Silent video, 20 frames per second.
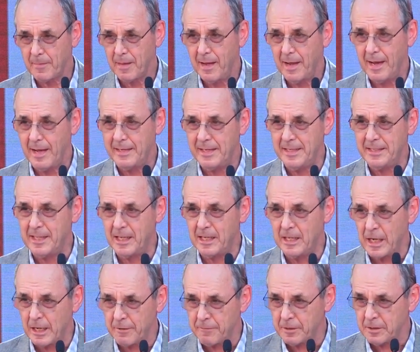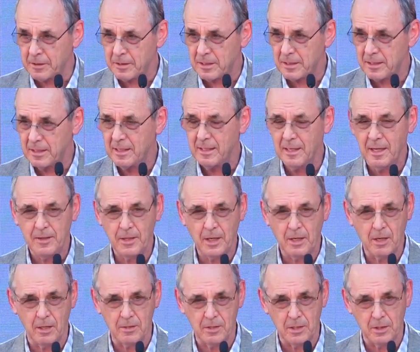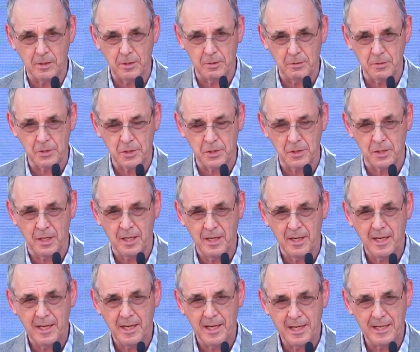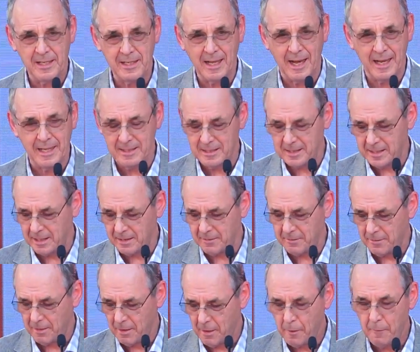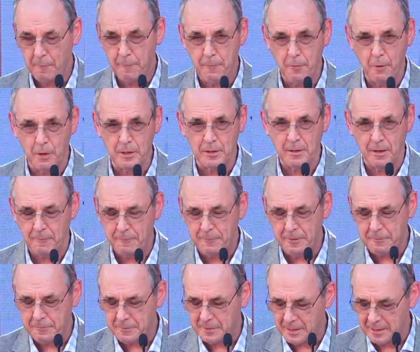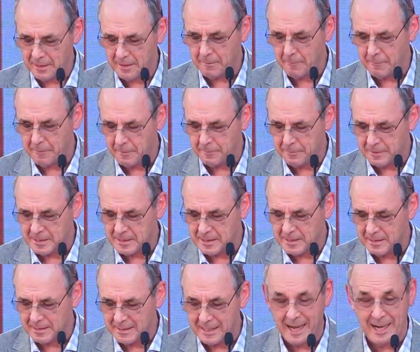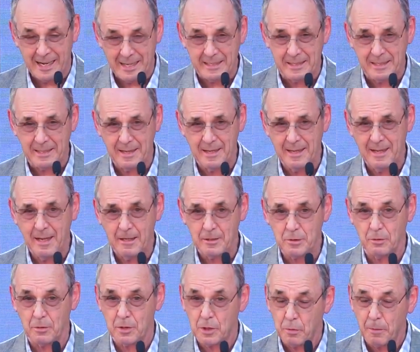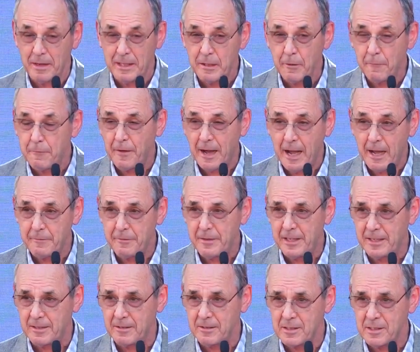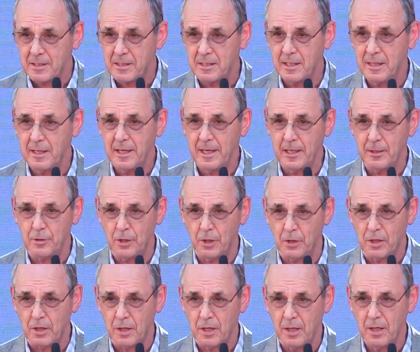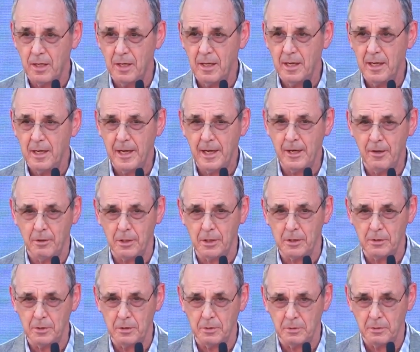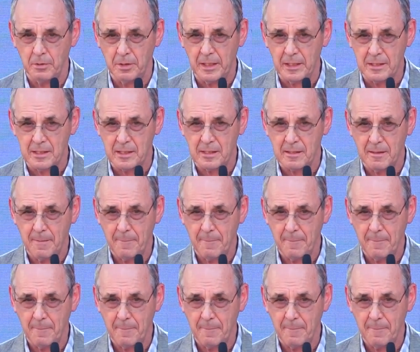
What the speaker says: and he delivered the Constitution in 1959. So 25 years he took in order to do this.